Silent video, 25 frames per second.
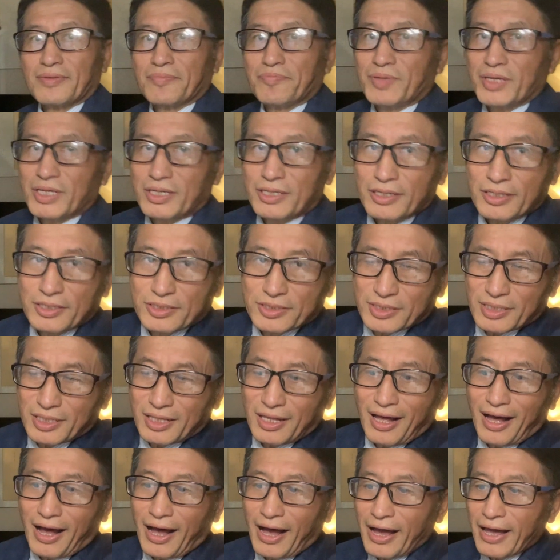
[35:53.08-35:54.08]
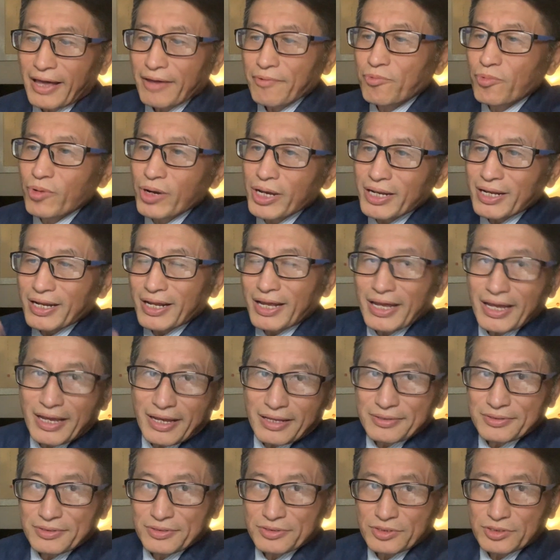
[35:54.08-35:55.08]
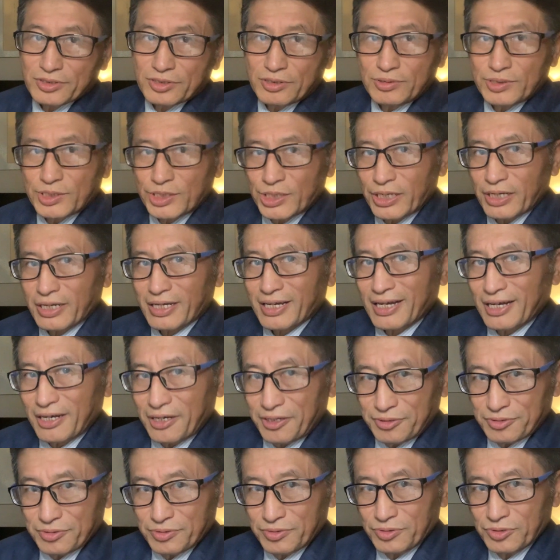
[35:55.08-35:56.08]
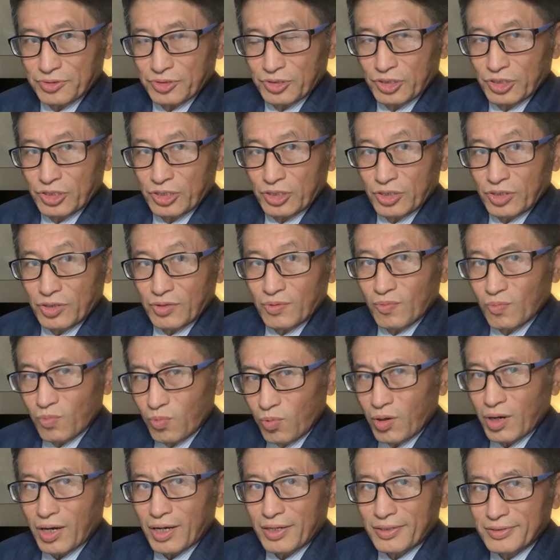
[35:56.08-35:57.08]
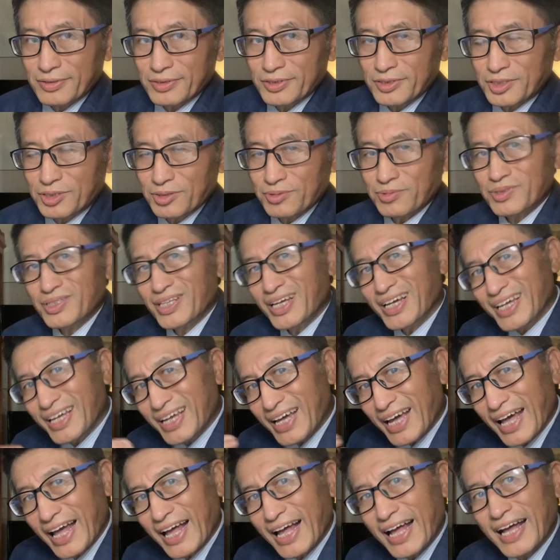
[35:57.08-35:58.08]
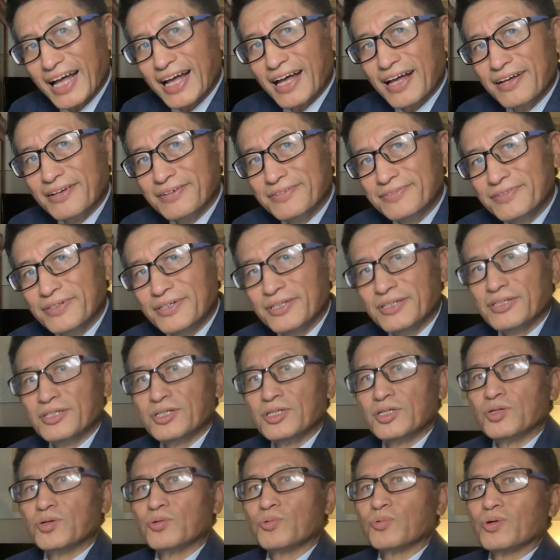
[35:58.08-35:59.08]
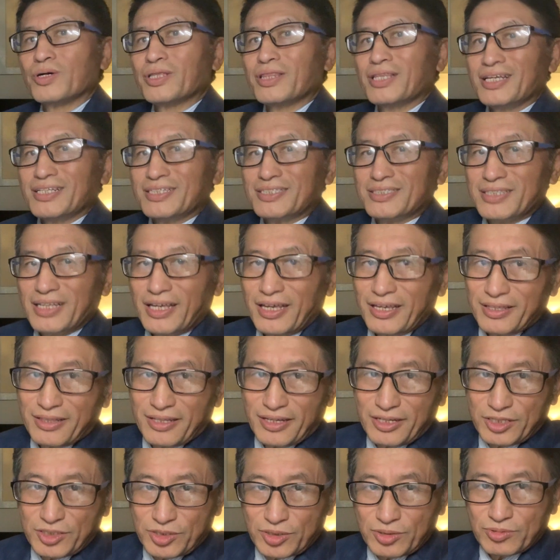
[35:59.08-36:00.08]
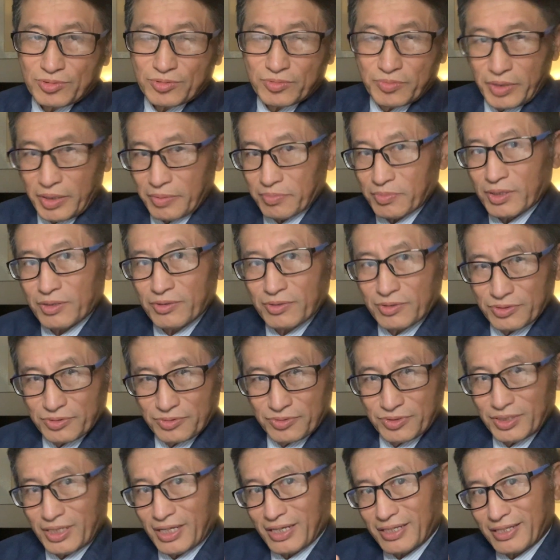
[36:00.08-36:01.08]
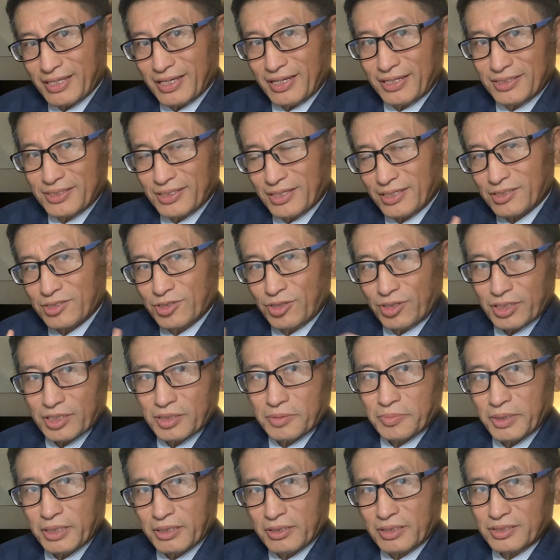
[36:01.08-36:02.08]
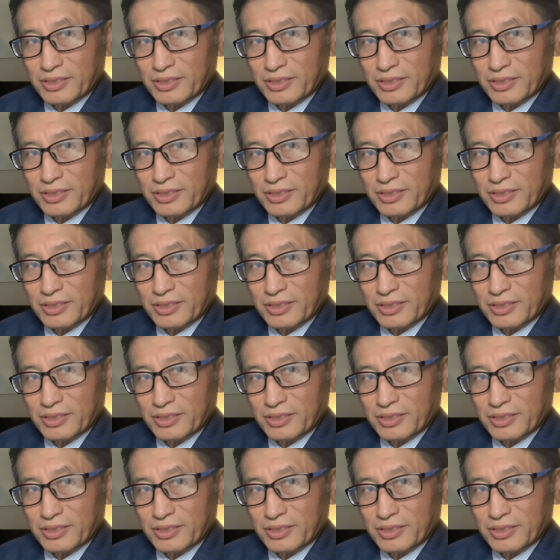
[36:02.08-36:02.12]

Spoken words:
because I went in to check out, one, do they have what they say they do? Remember that case I talked about